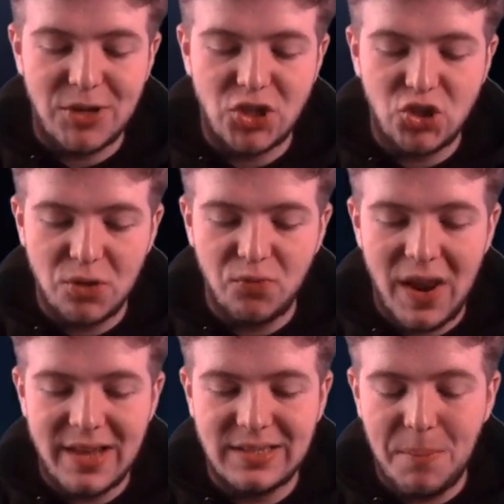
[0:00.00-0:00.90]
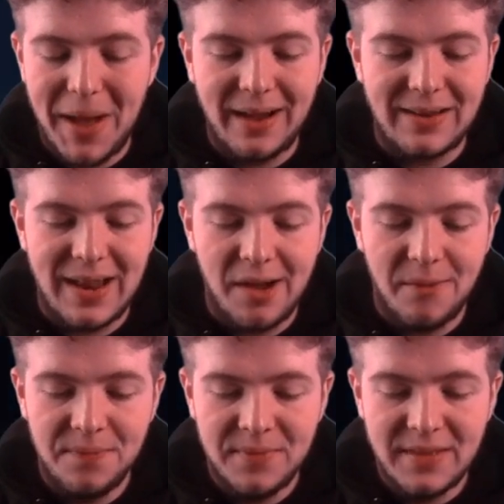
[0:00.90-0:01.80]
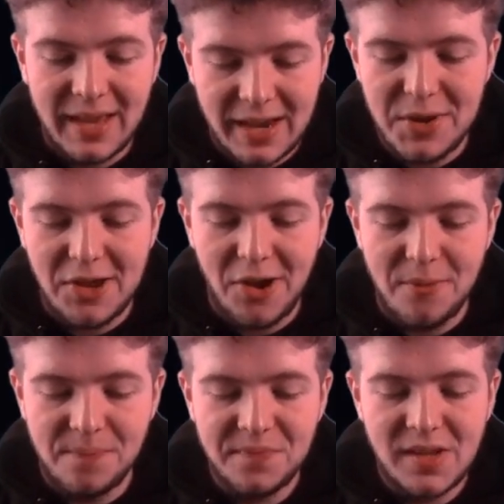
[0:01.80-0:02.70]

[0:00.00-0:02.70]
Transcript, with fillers: which should release the pack now. Here we go.